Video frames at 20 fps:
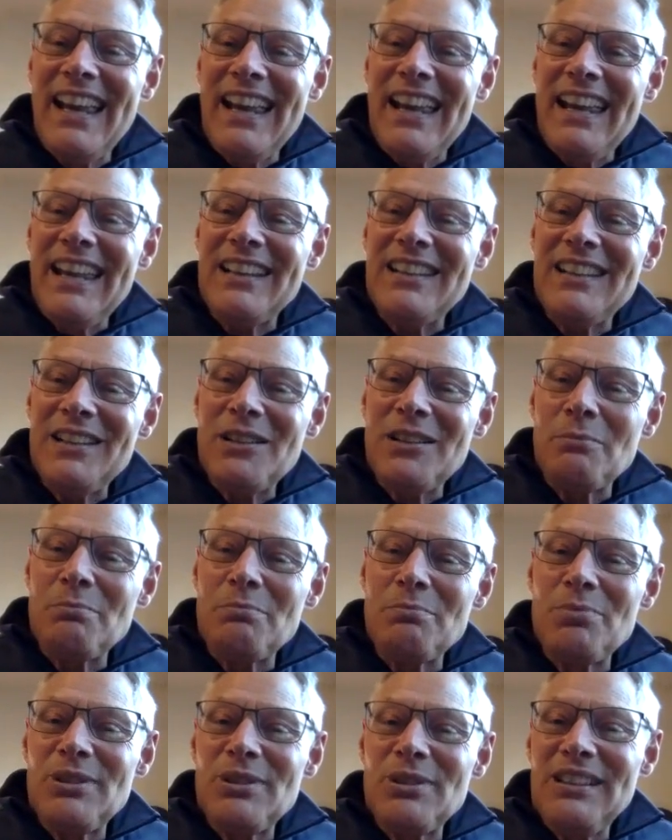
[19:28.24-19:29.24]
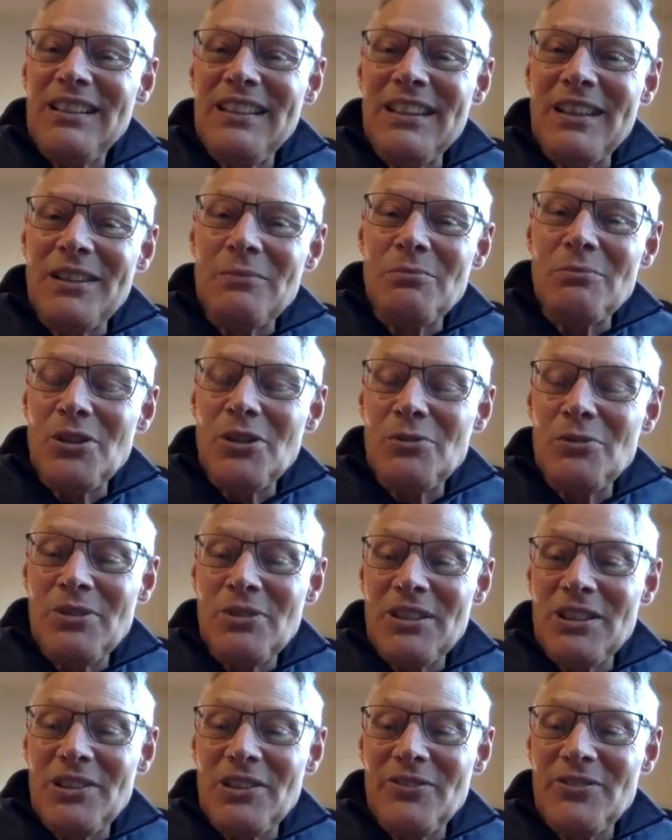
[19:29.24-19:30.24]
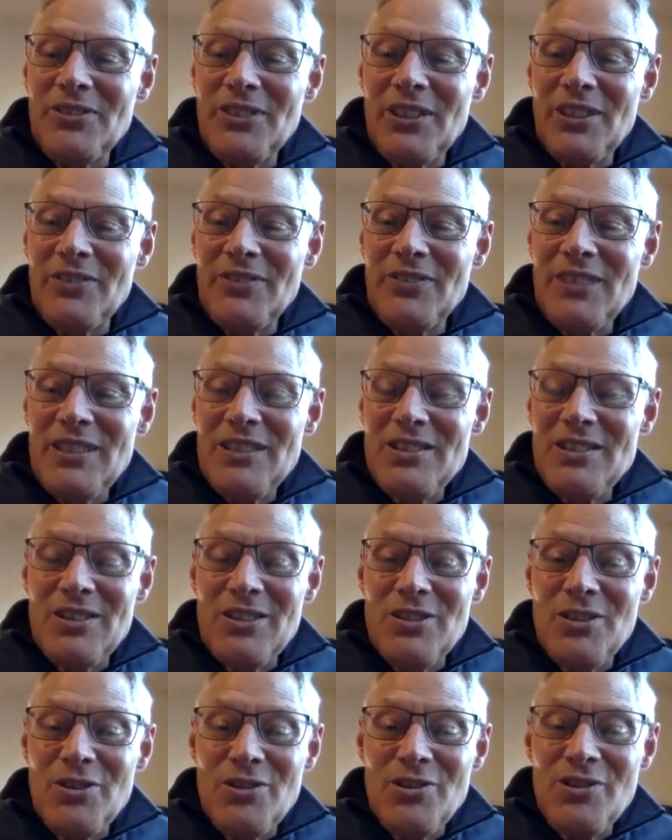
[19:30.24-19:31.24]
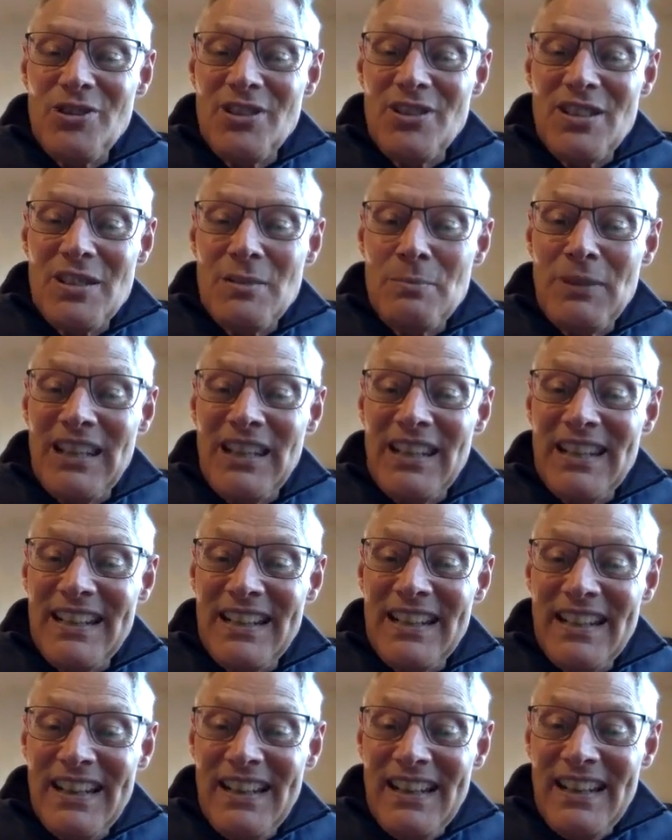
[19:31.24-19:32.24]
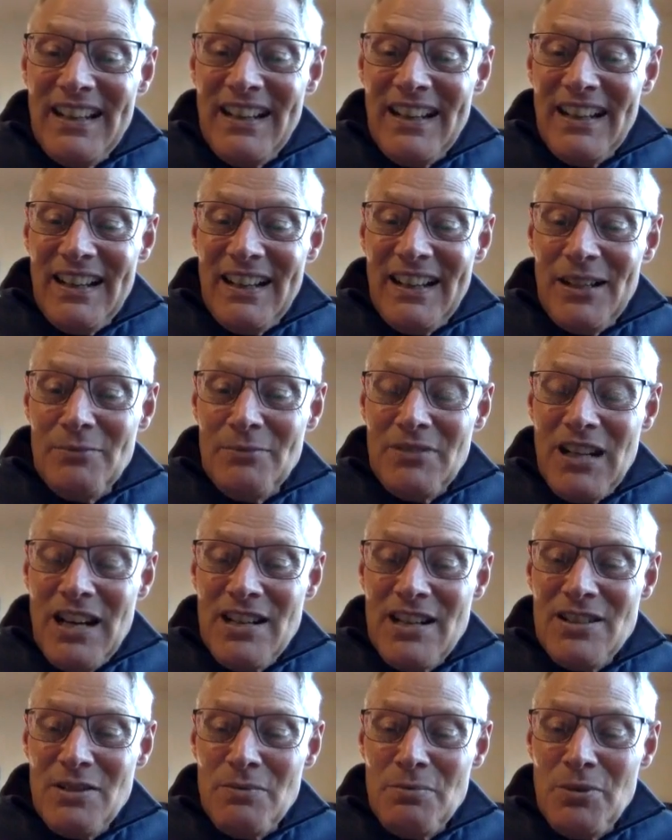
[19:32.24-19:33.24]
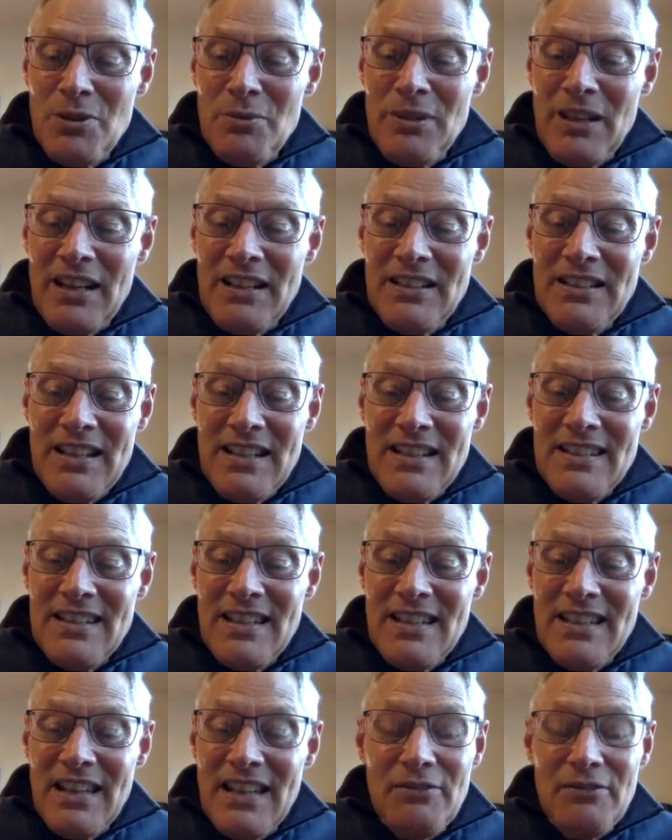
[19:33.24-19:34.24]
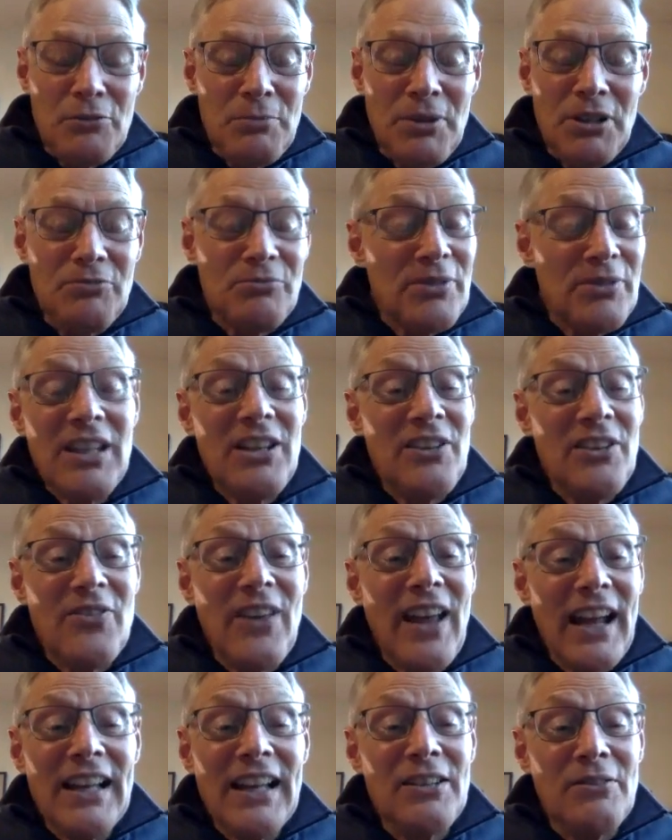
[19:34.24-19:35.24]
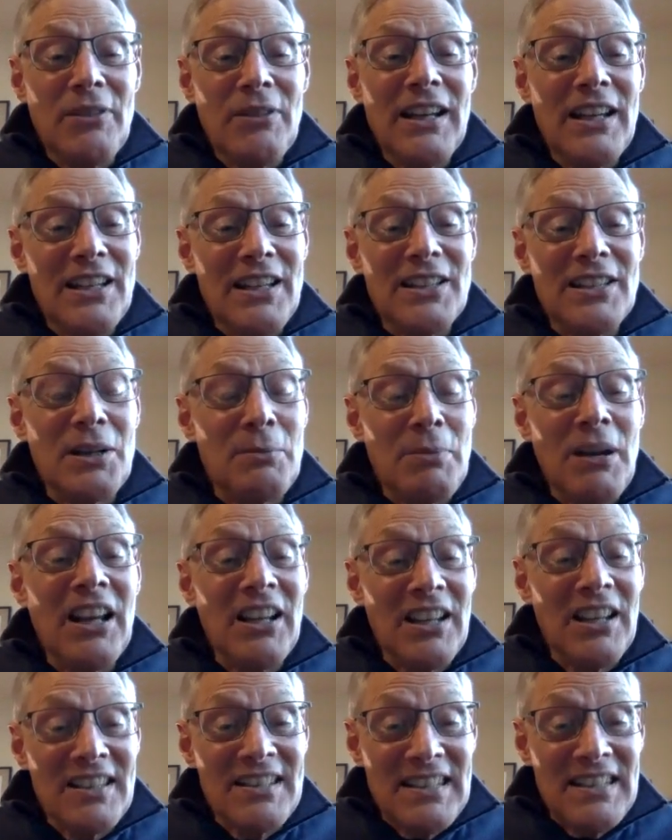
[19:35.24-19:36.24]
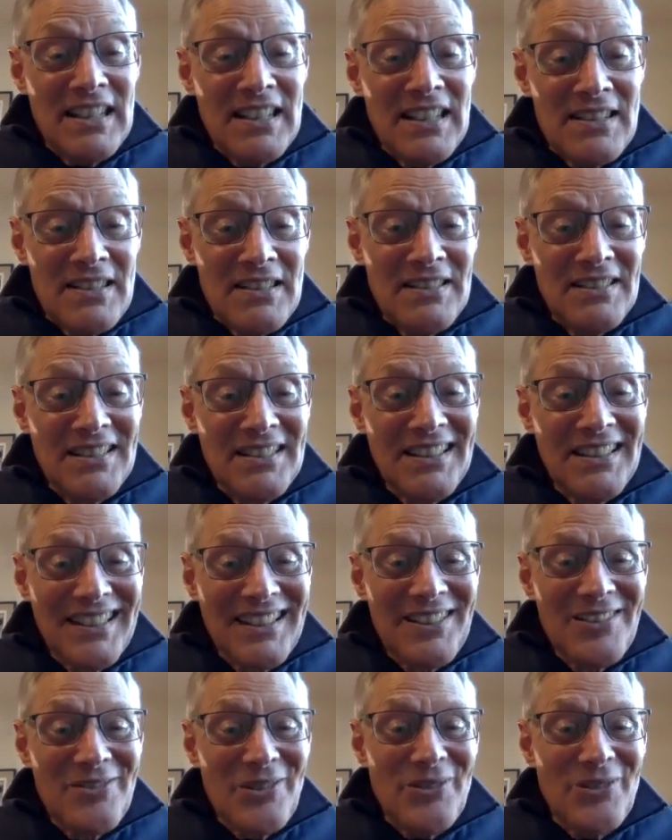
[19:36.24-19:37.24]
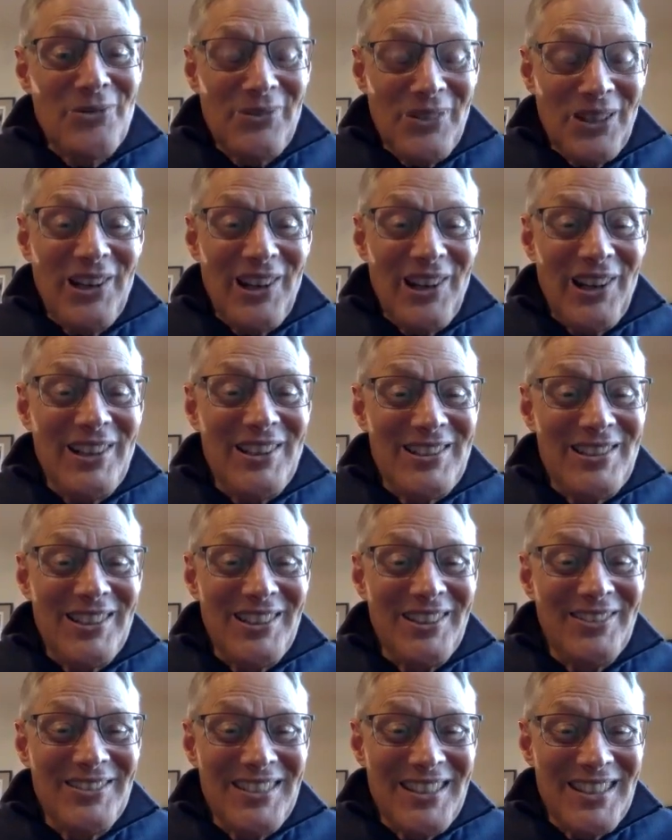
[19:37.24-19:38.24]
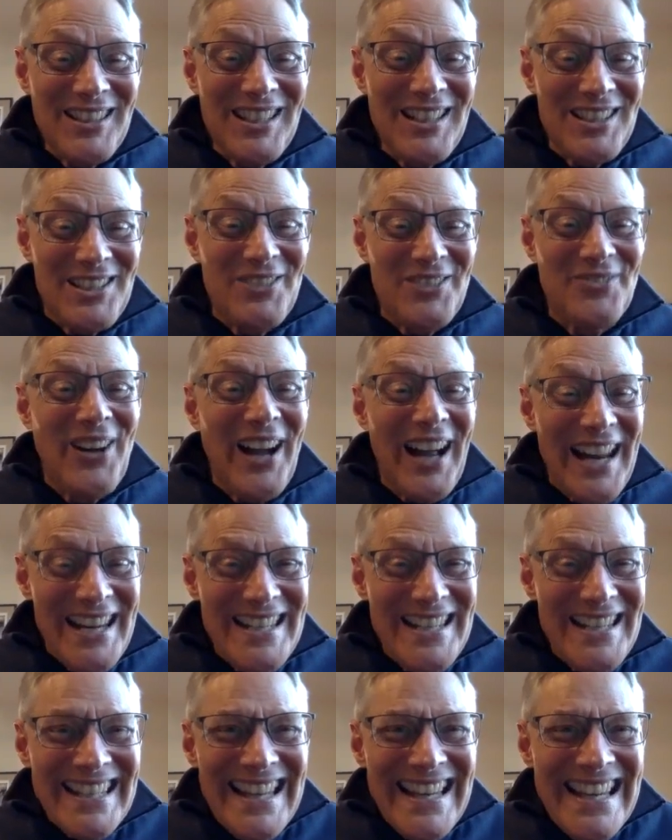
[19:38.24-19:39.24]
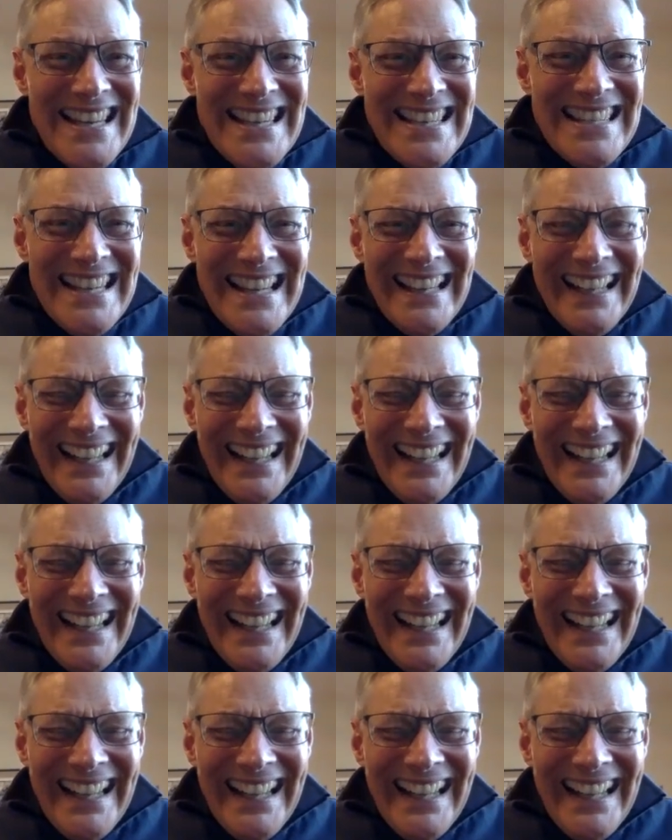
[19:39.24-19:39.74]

in a brilliant moment of institution speak, Kaiser Permanente said they would be reevaluating their policies with regard to these devices.